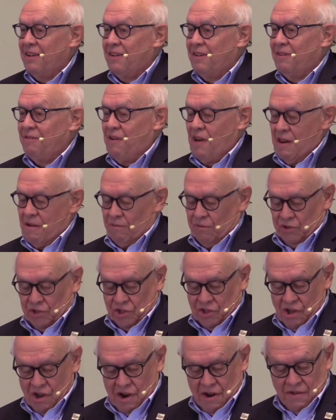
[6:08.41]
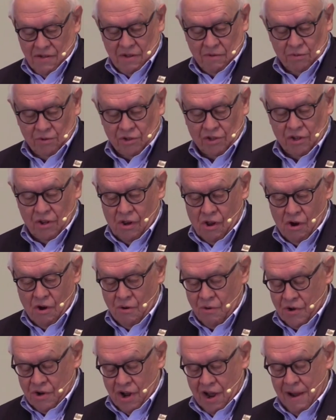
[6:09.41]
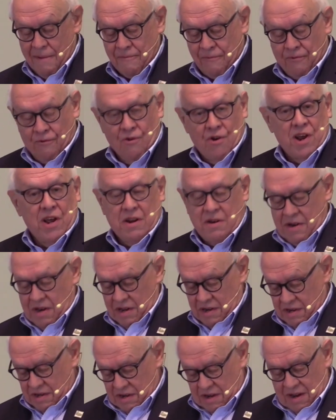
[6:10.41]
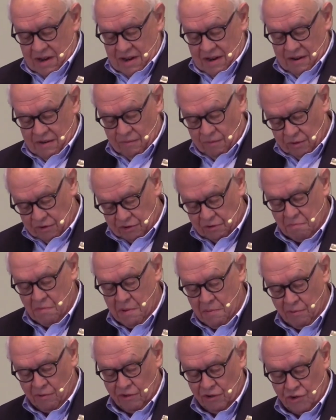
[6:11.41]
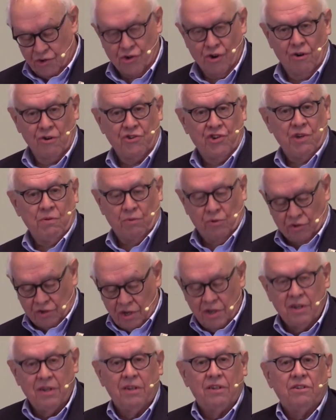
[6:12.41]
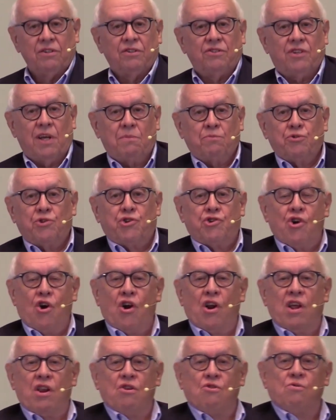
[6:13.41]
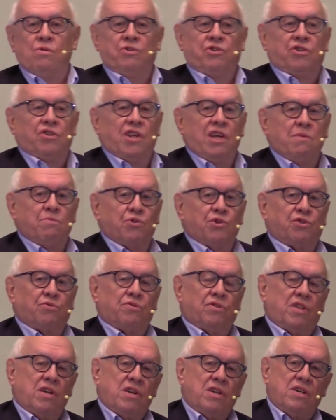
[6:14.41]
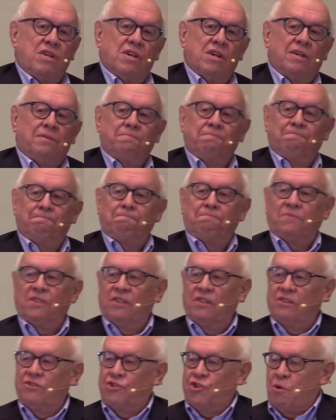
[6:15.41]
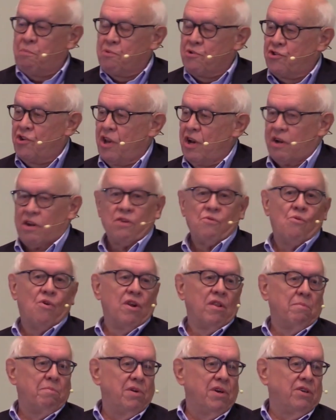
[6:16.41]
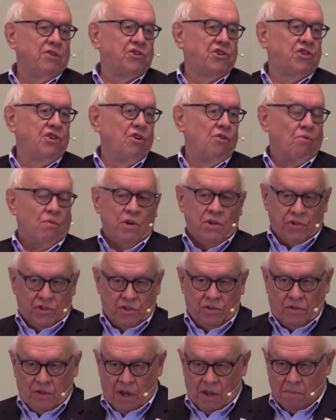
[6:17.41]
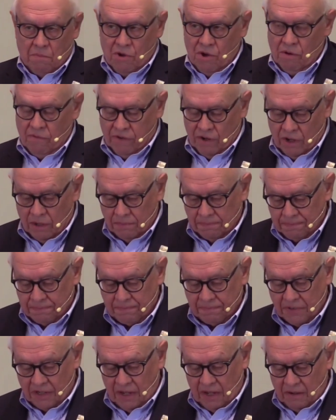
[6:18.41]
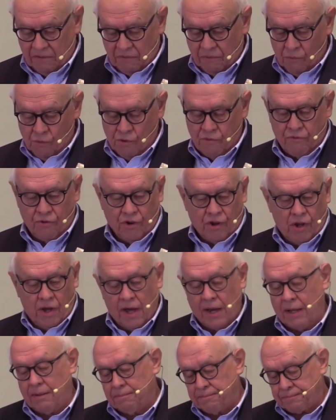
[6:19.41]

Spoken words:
Fellow was there that was a longtime friend and was a member of the church. His name was Charlie Lewis, and he was the superintendent of one of the big distilleries at Millville in Woodford County.